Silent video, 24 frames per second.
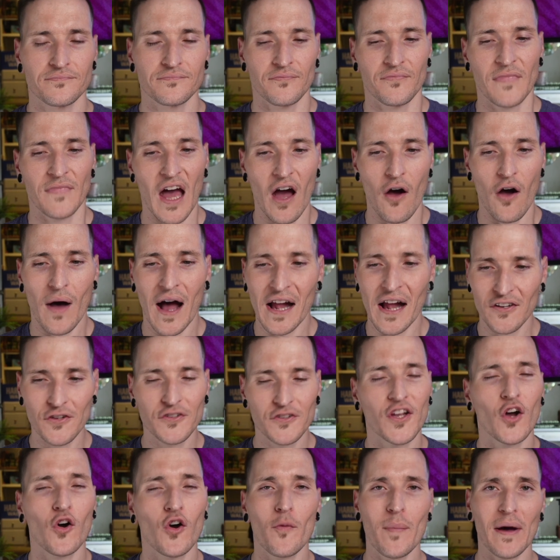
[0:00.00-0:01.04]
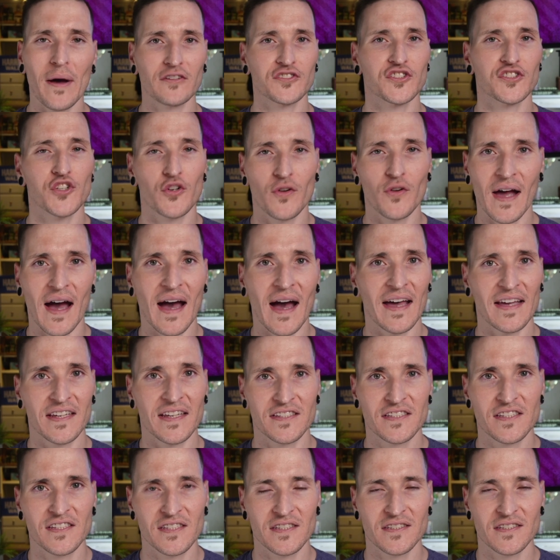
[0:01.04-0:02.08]
Now, I don't know about you
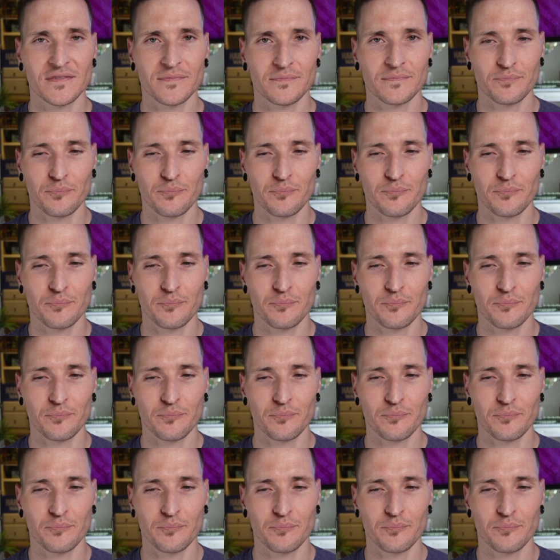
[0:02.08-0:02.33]
guys,